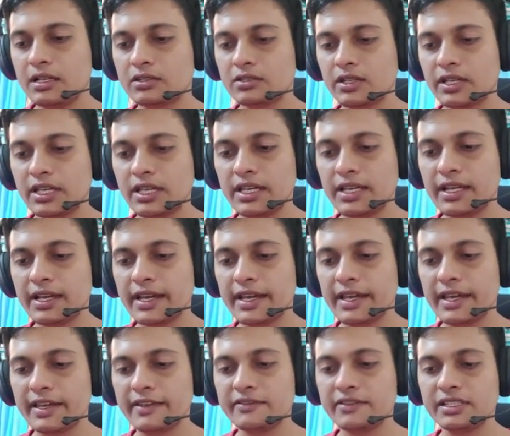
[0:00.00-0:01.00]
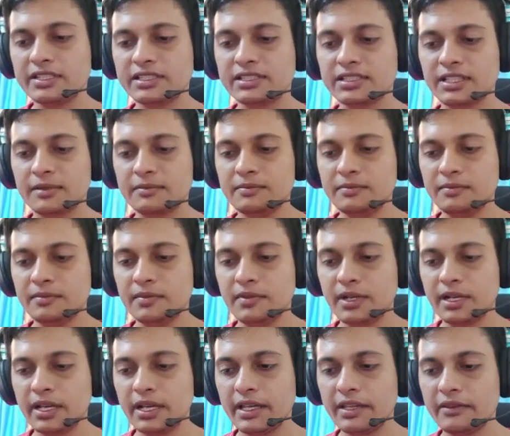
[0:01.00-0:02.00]
So here I have this sum
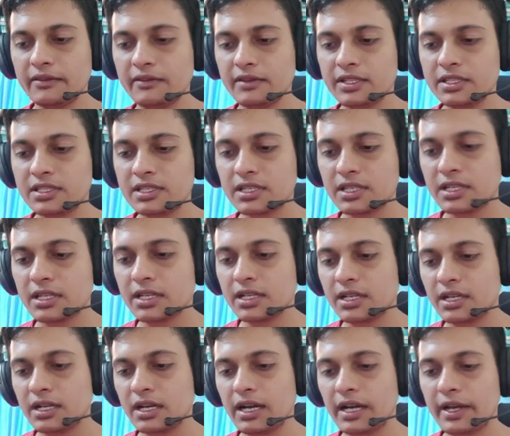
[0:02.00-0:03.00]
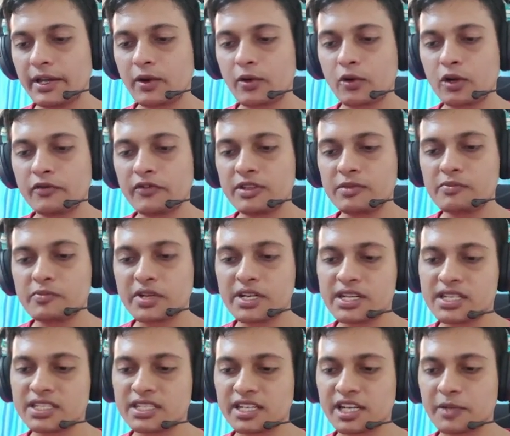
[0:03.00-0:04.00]
in which I wrote one
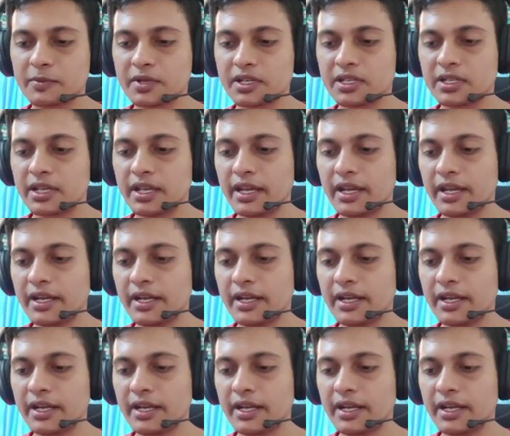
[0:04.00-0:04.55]
print statement,